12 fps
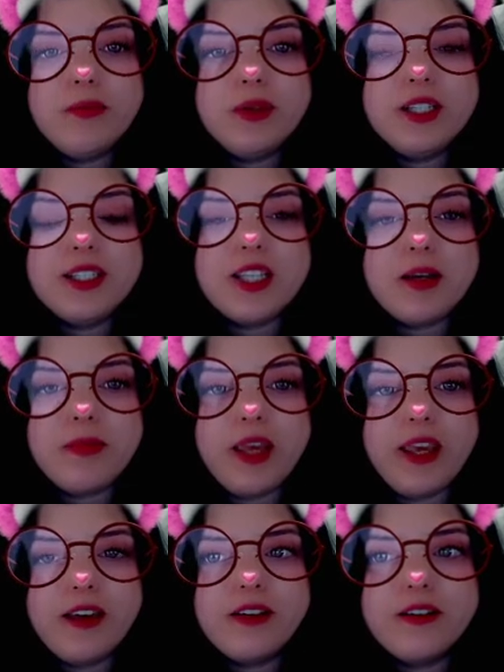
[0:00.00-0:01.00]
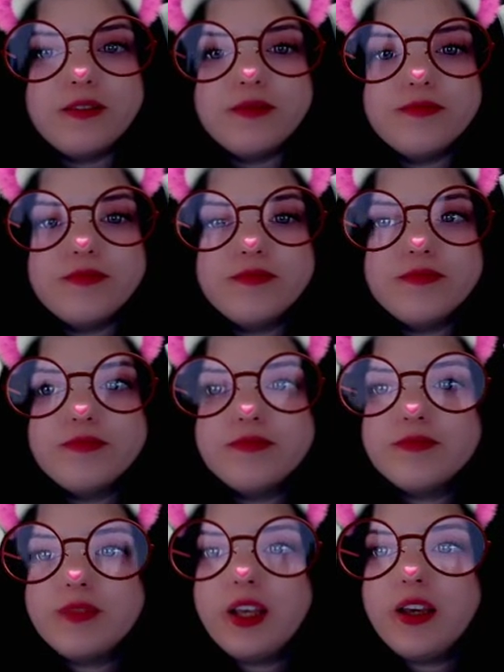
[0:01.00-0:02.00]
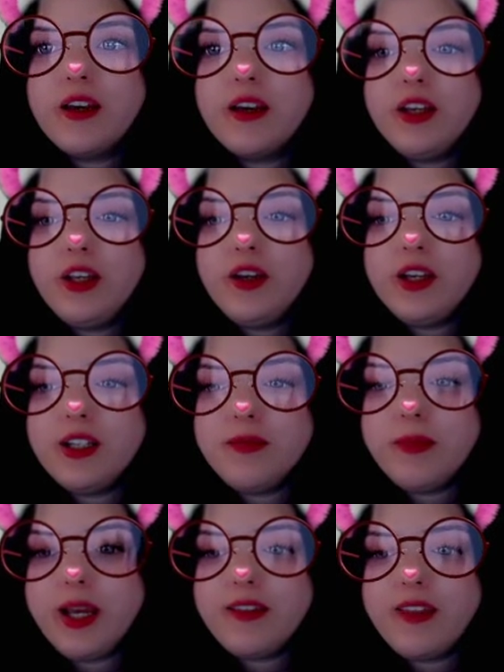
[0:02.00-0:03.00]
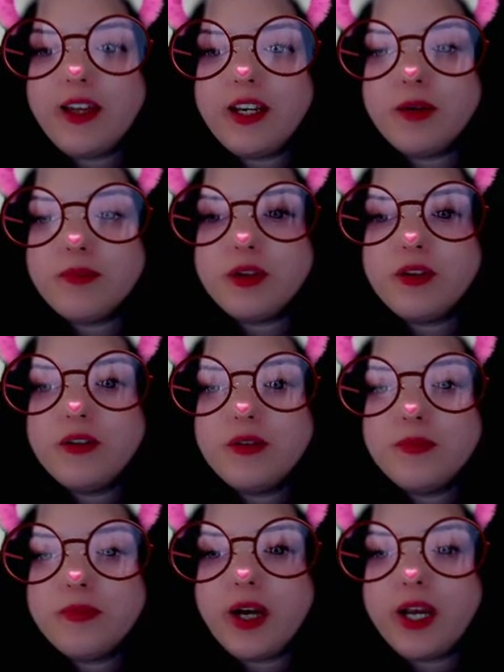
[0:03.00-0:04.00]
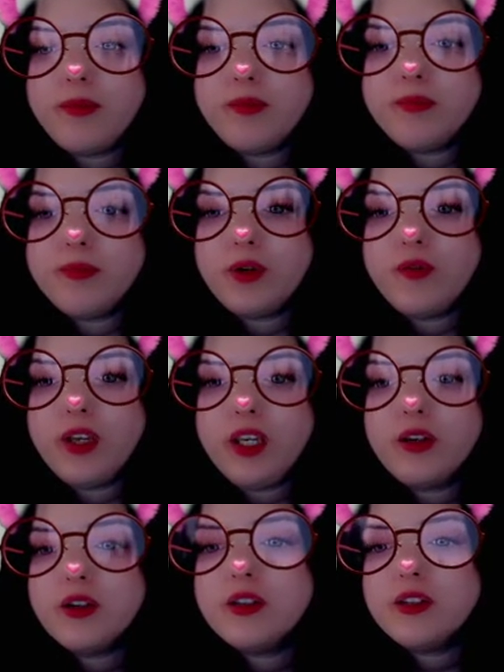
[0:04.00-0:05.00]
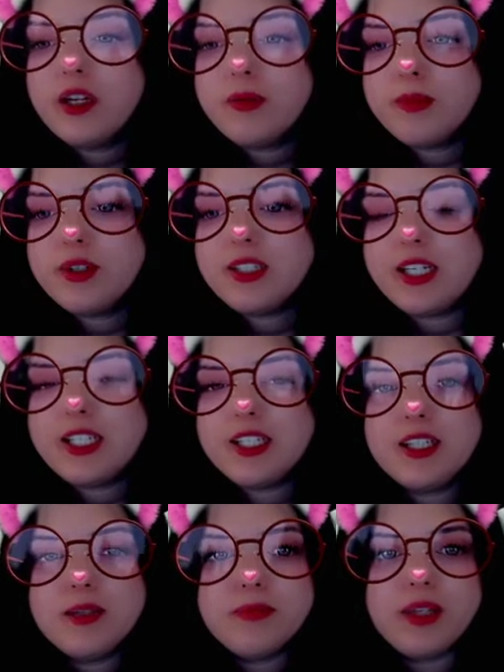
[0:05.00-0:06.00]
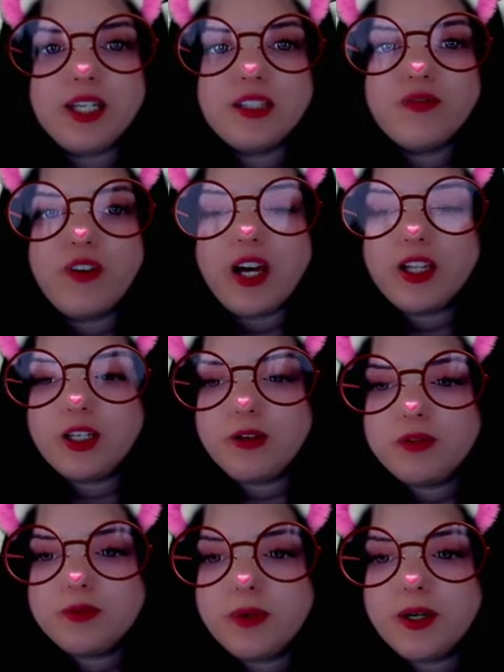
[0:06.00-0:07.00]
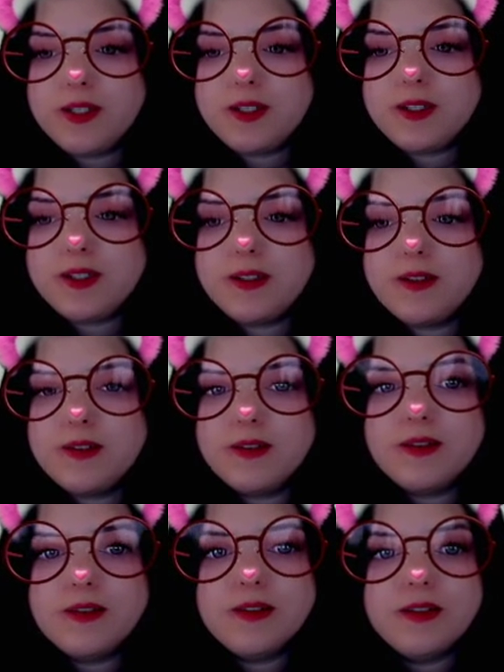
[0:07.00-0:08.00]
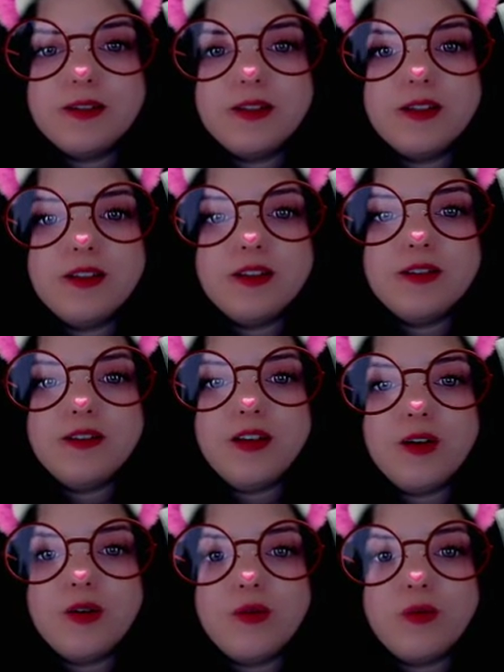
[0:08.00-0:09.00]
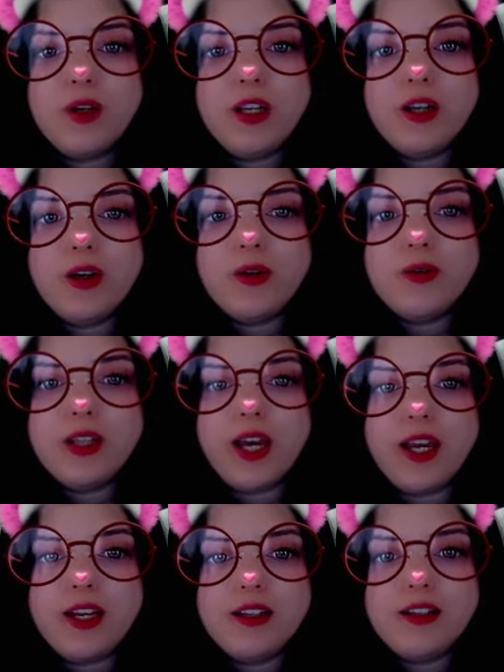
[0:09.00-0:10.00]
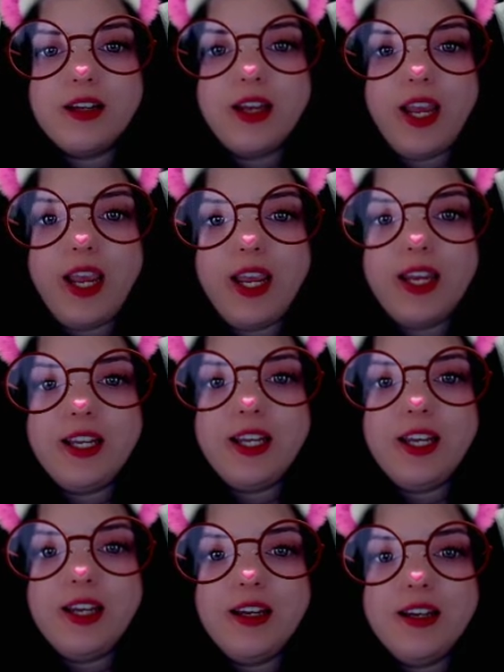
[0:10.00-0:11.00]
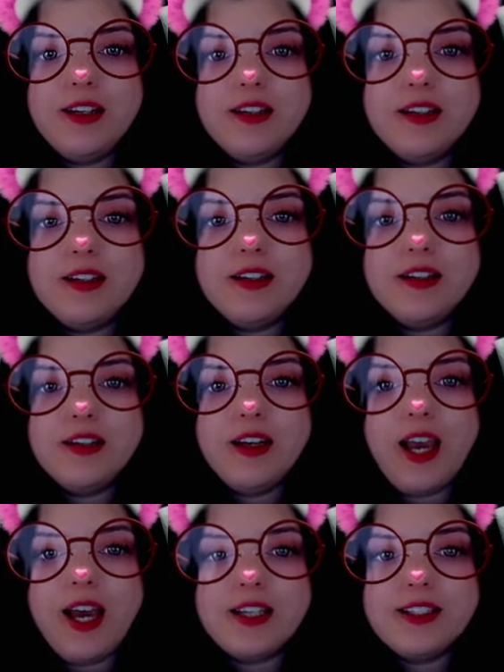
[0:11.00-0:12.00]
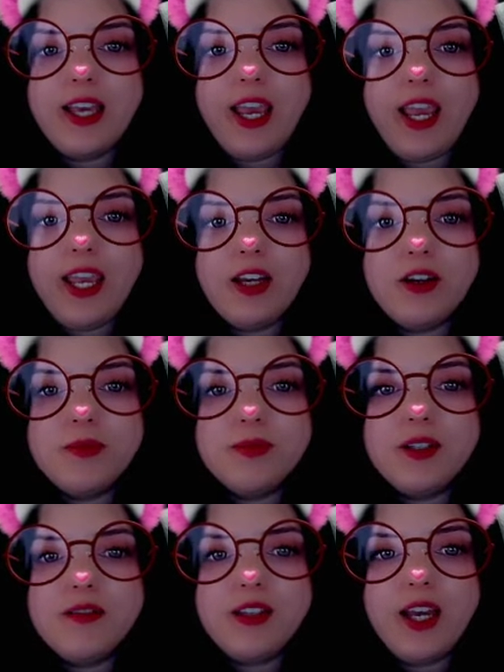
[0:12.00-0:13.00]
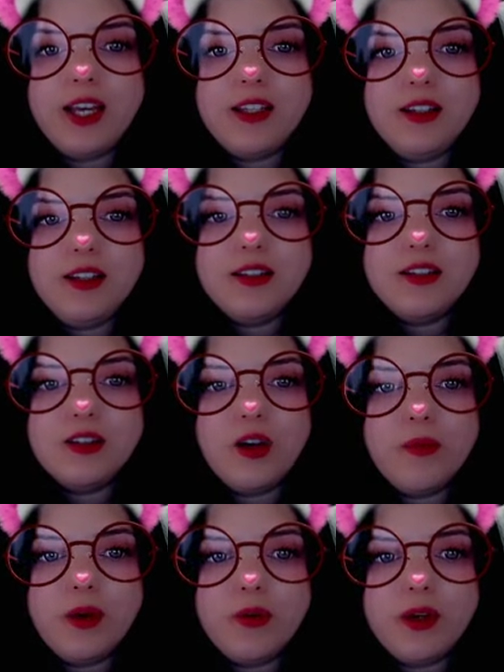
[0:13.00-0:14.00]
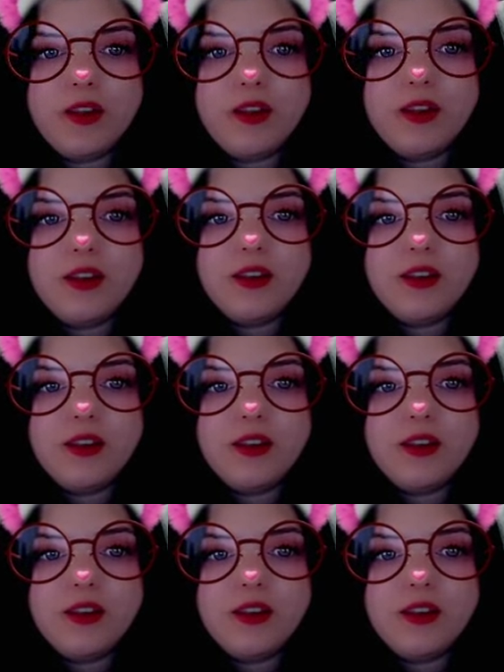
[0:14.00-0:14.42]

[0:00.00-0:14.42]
number does that make? You can make that number by moving your numbers into the place value spots. So we know that 80 has 8 groups of 10. So I'm going to write